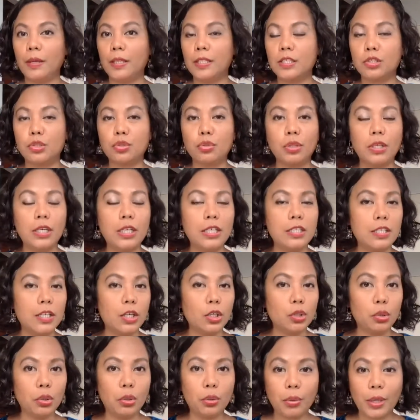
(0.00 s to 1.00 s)
It's
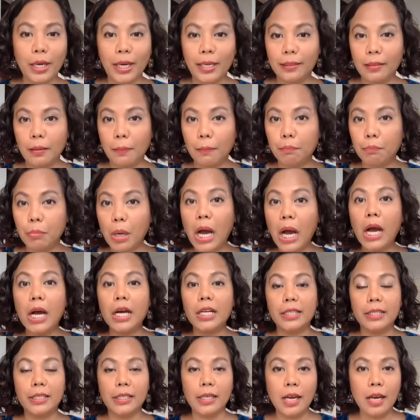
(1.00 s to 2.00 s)
easier to create a
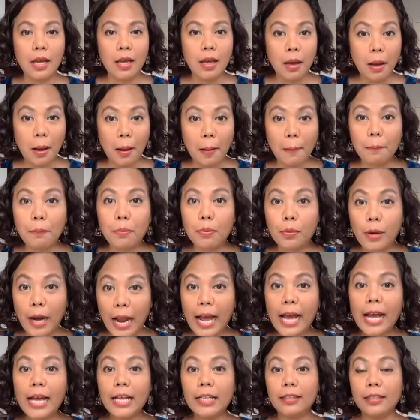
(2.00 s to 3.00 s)
bond, a
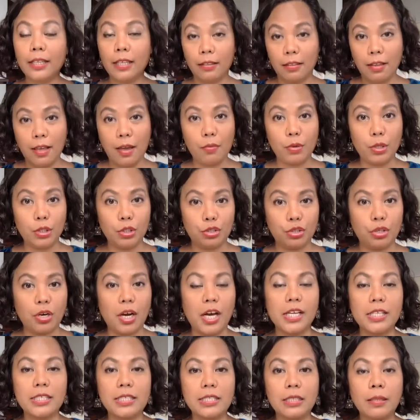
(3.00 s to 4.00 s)
brand that they will
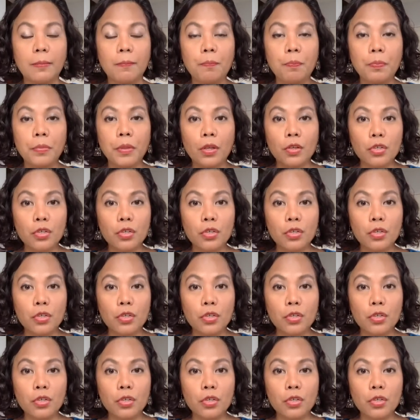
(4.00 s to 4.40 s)
trust.